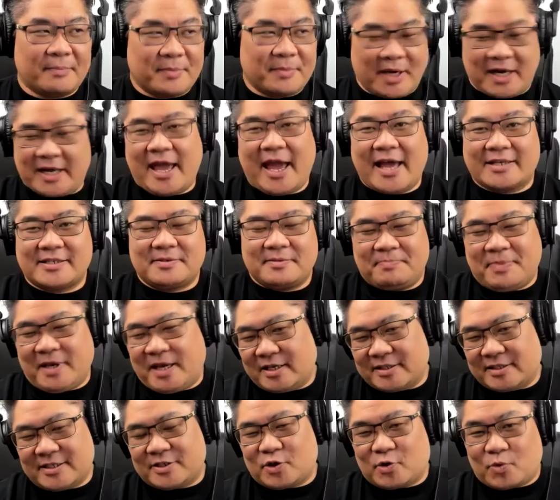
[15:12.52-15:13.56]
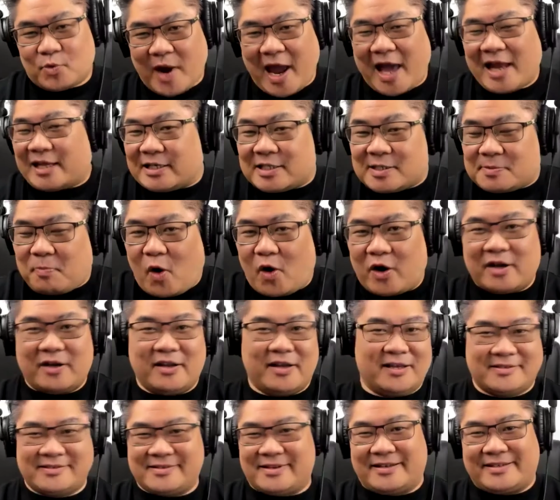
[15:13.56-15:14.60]
going to guess because it's a rally sport,
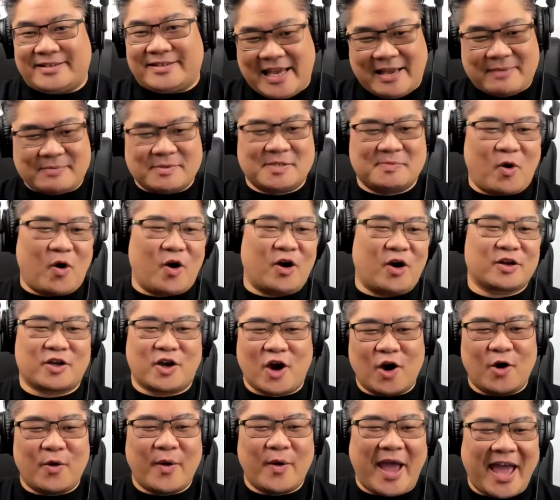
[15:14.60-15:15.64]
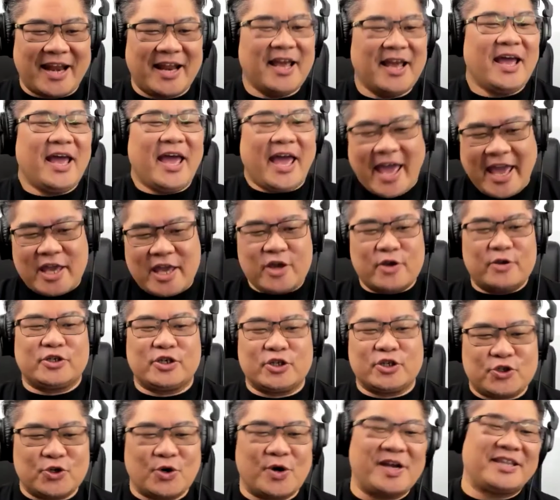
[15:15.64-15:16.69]
it's a team sport, co-ed, hey, you
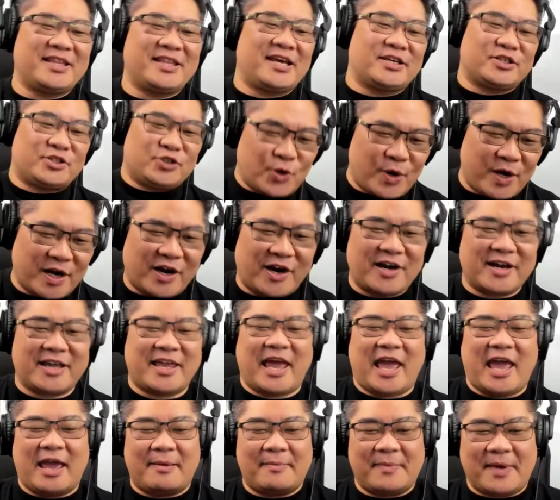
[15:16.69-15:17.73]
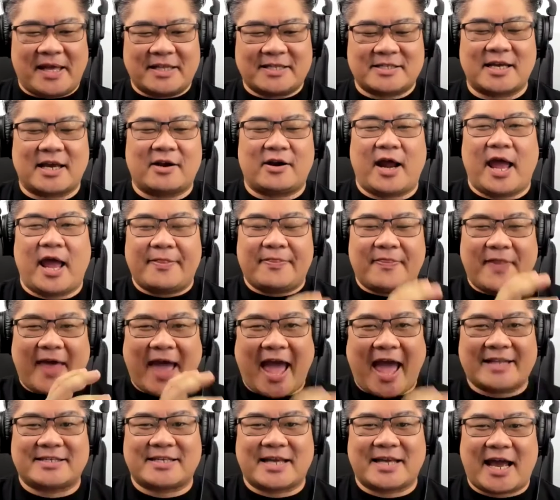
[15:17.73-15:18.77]
should join this, join our game, etc. And
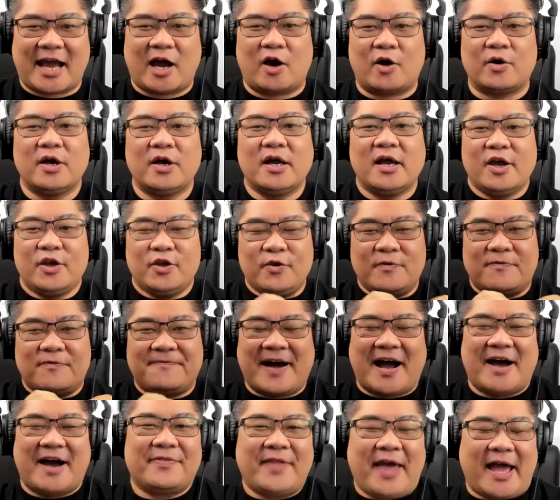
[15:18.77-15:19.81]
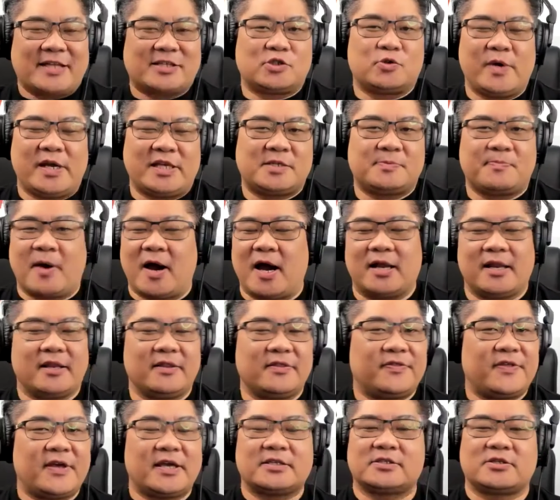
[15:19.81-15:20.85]
that's how you found that sweet spot
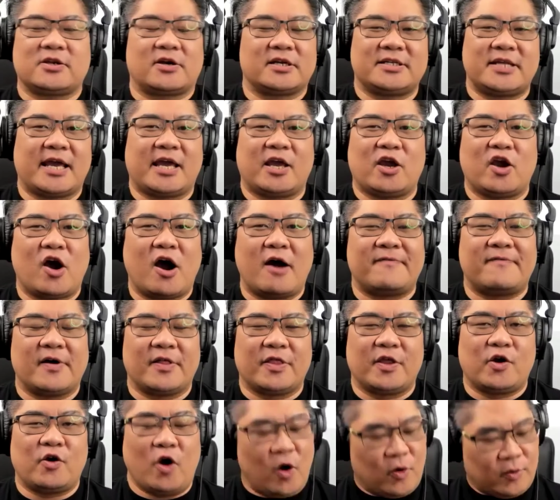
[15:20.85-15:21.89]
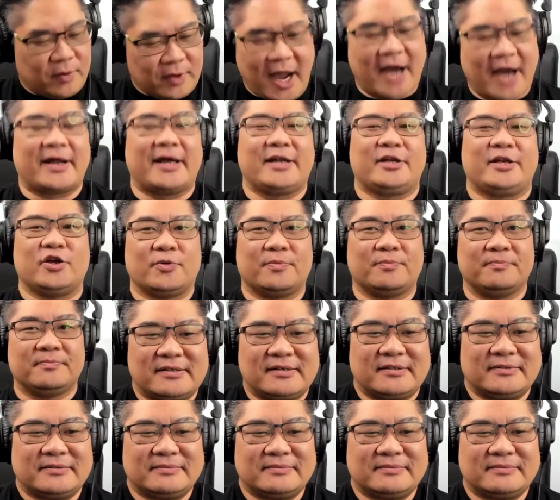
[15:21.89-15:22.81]
and things start taking off on their own. How'd I do? That was